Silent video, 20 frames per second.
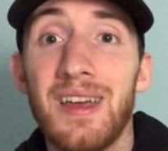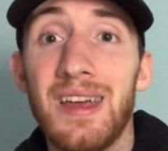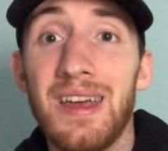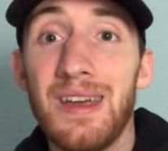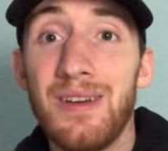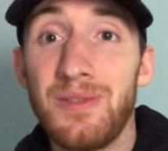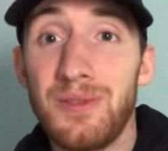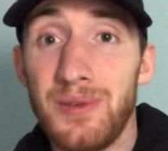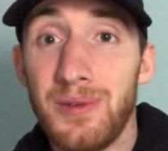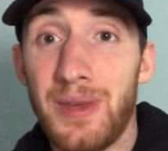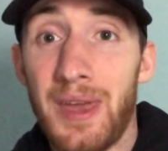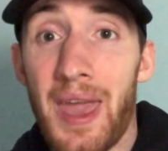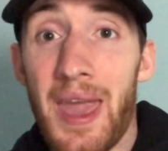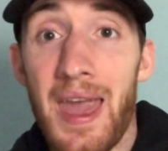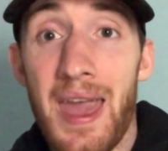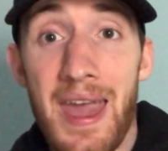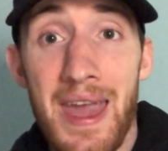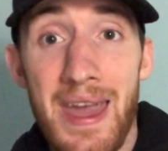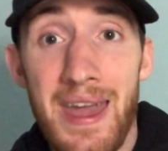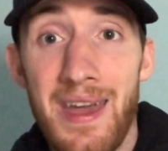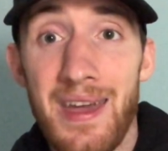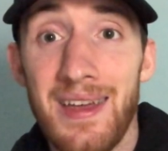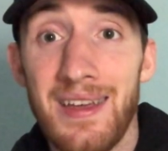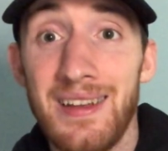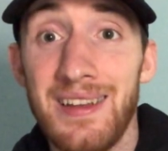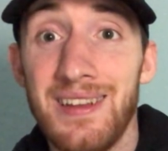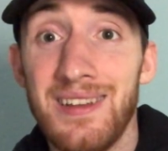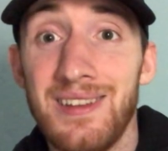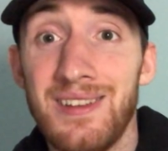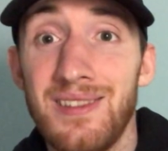when you get hit,
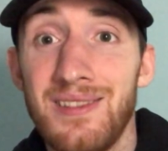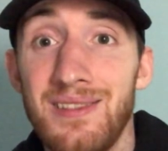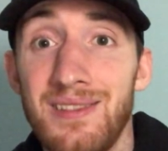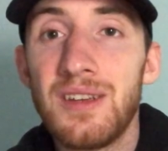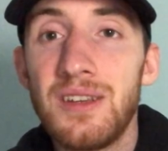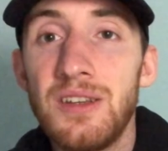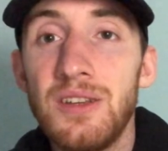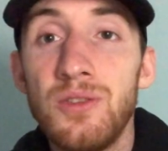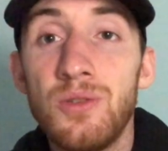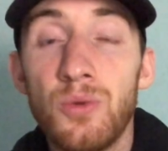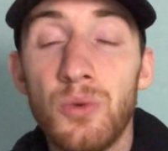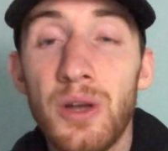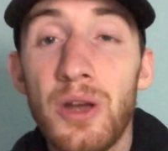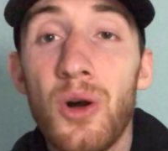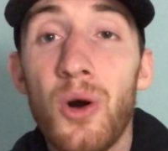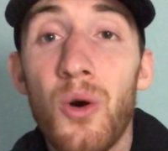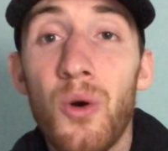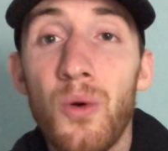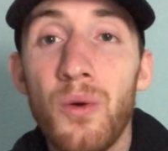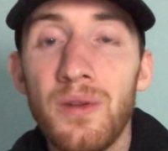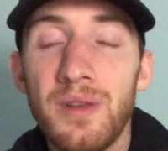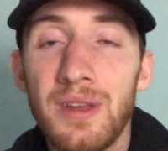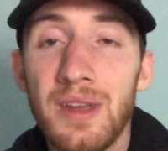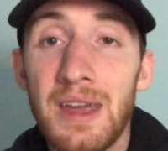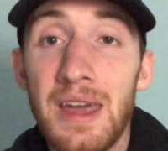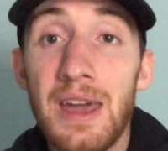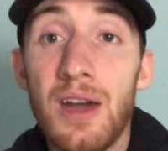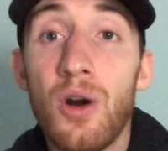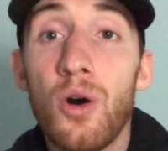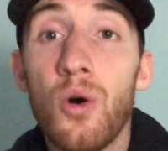you know,
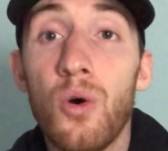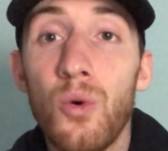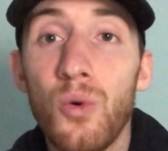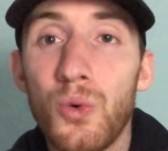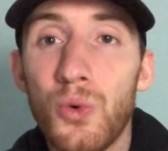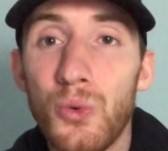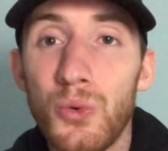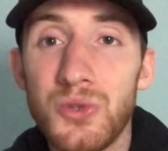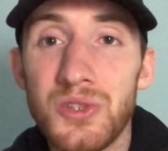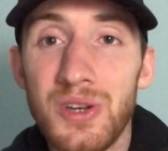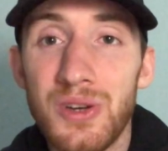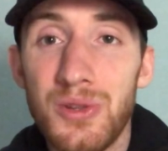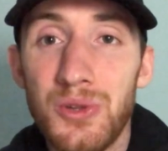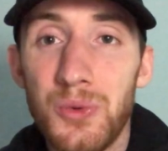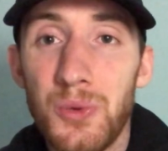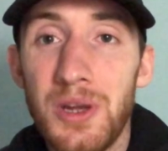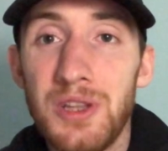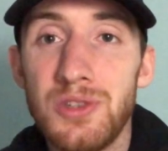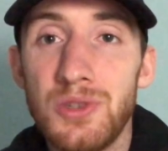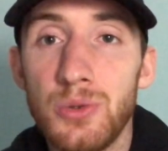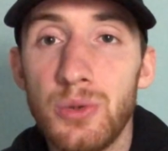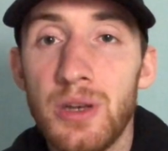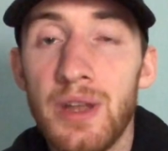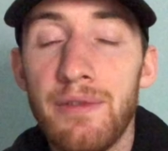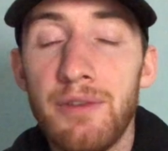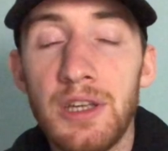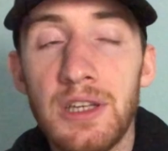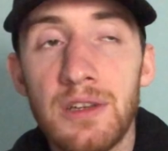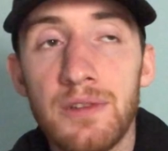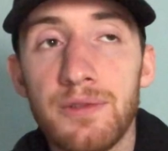it all goes out the window. And I
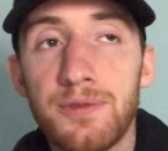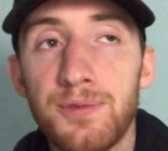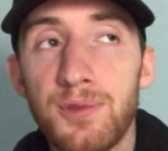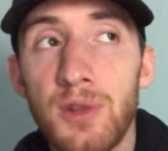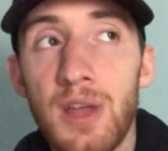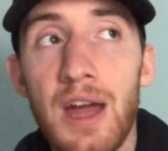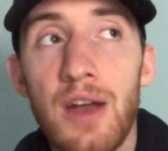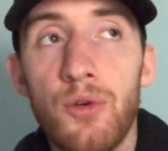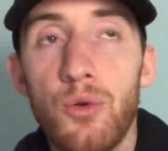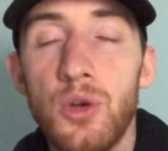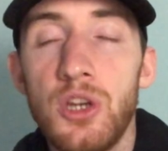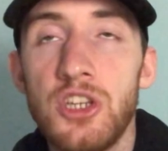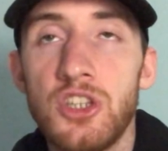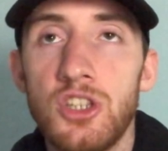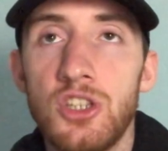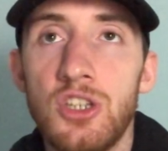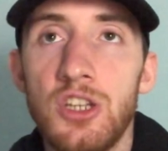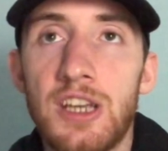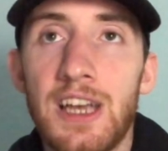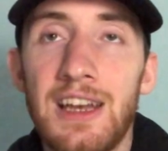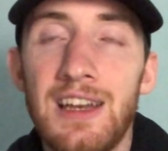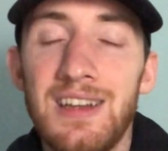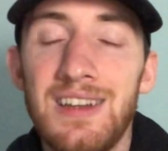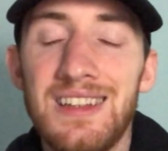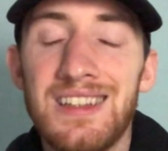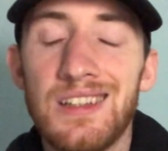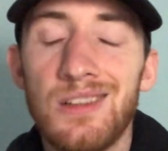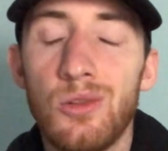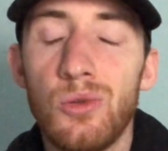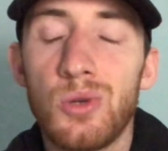think for that reason, you kind of need
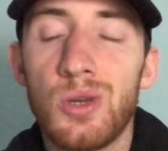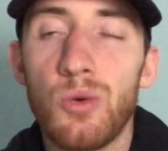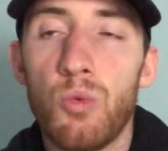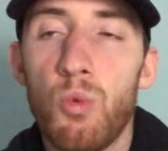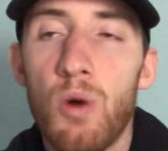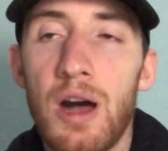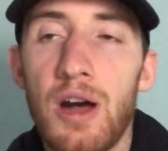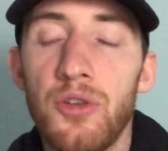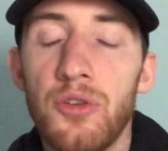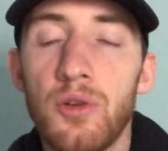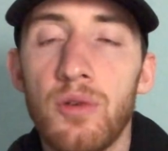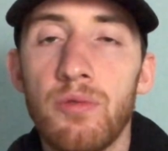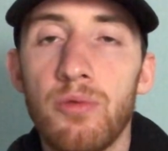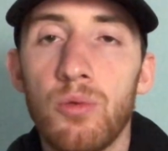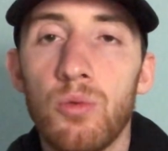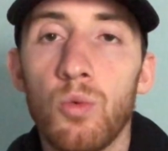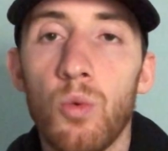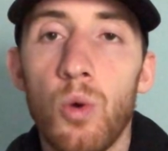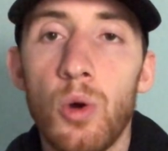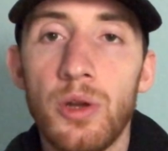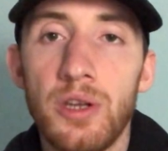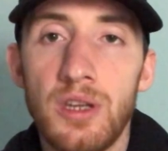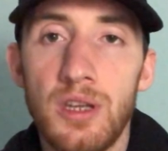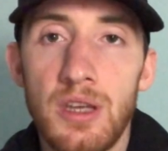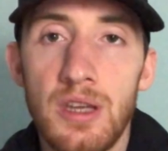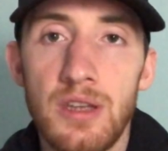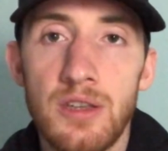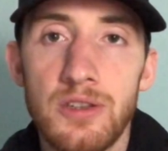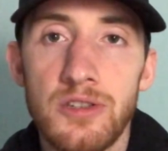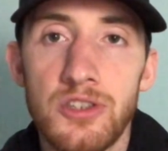to look at Wilder for what he
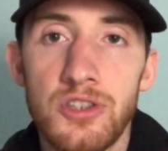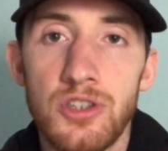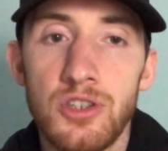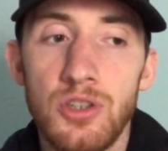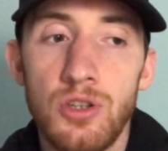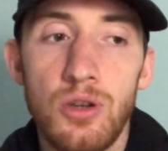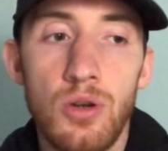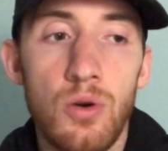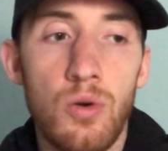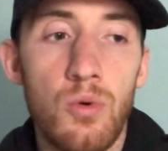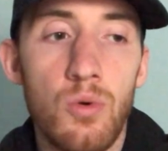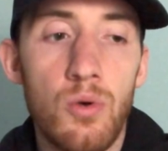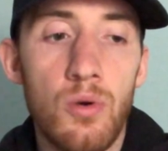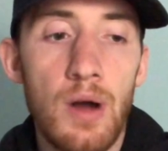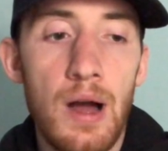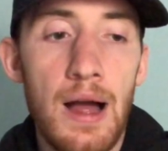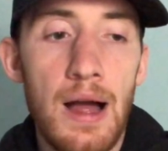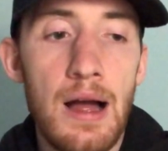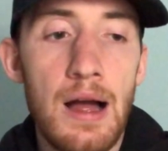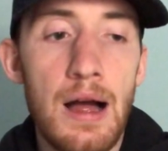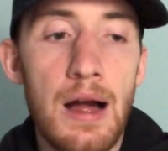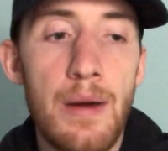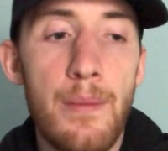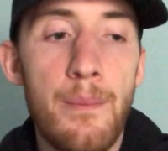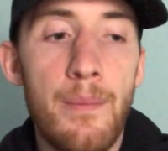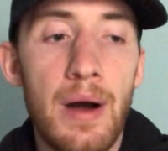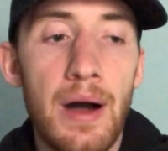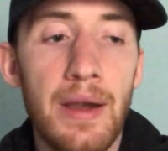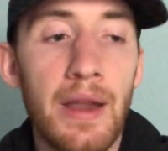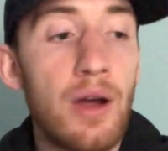is, you know.
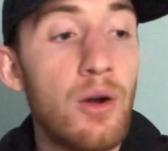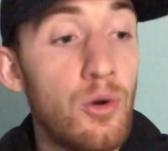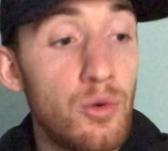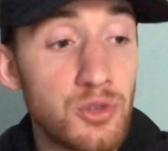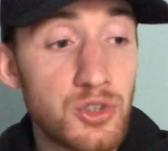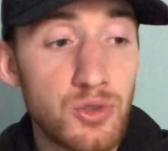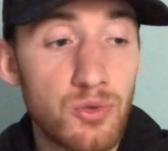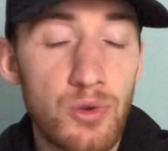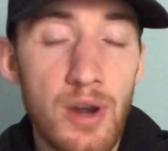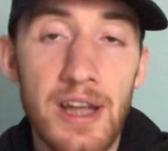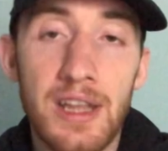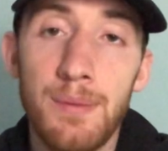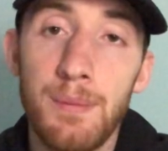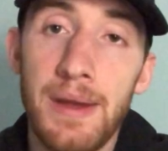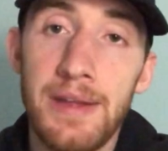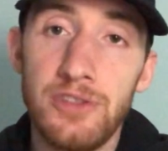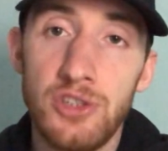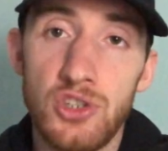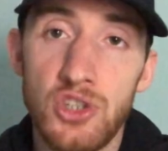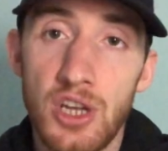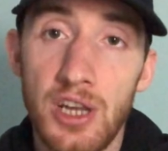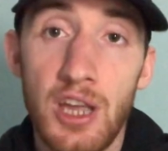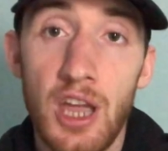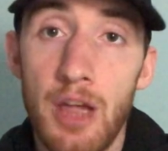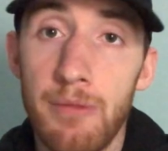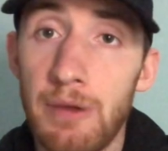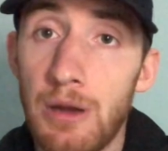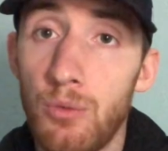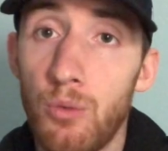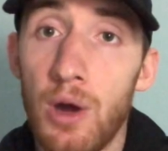And I also recommend you check
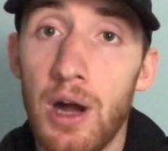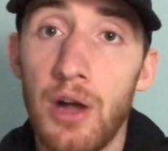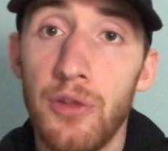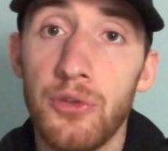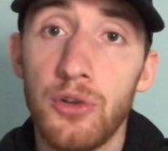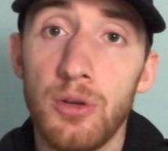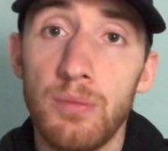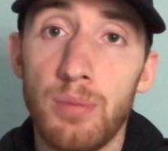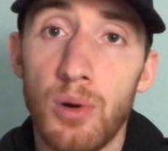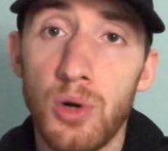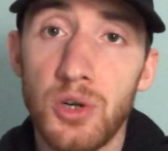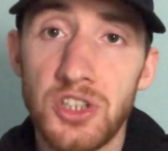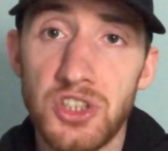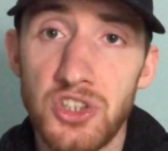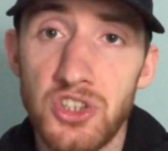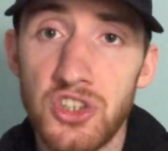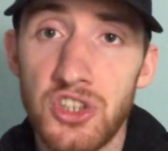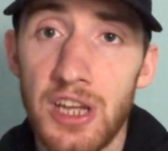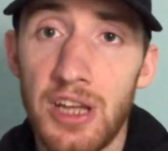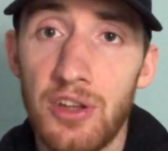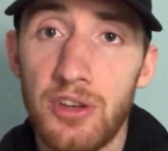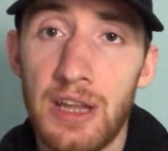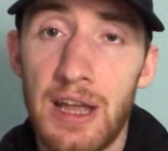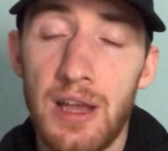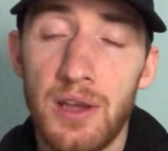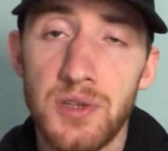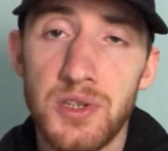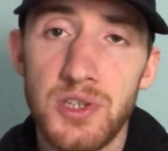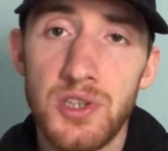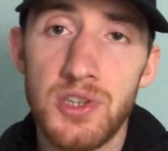out my Wilder boxing style
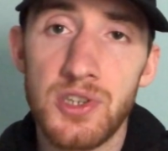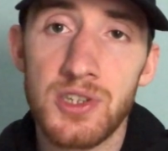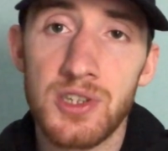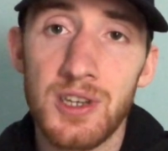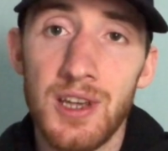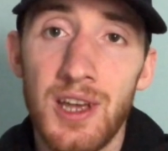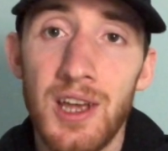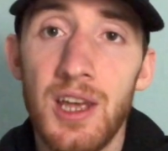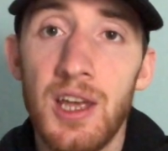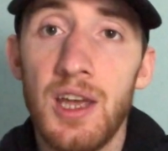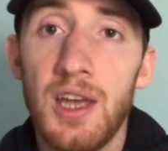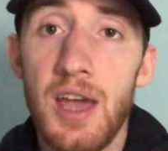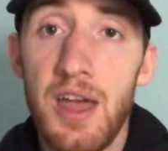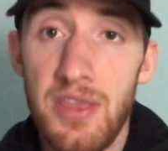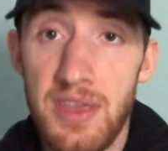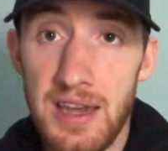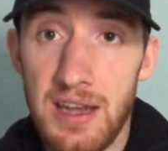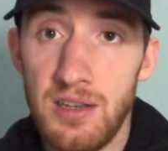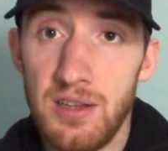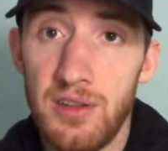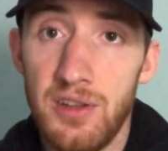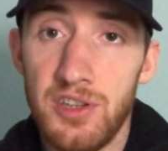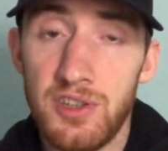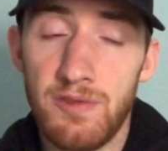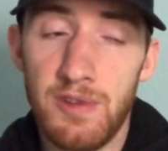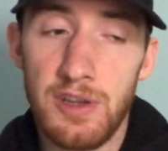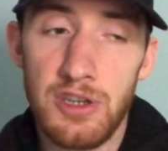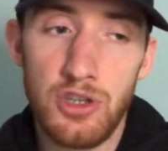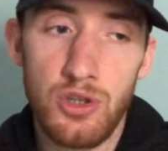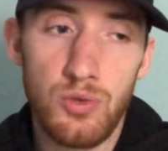analysis at the end of this
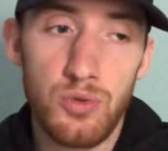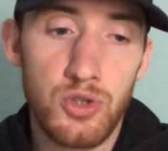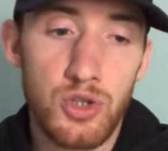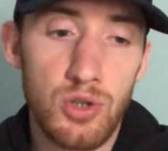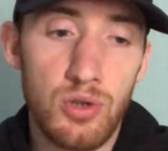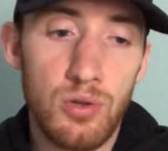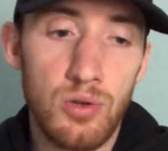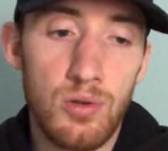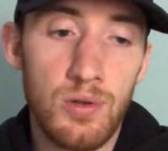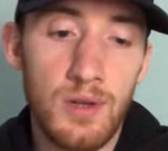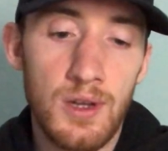video too.